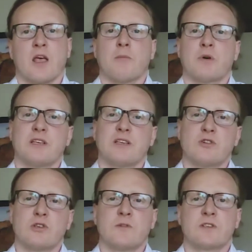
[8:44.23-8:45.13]
but they
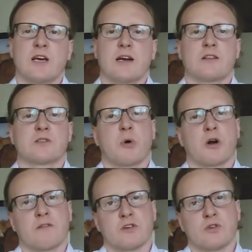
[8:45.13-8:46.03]
search for title as part
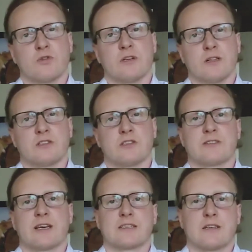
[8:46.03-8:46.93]
of their due diligence
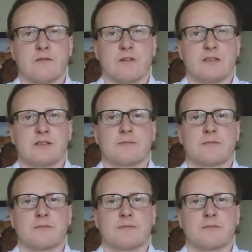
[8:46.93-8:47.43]
activities.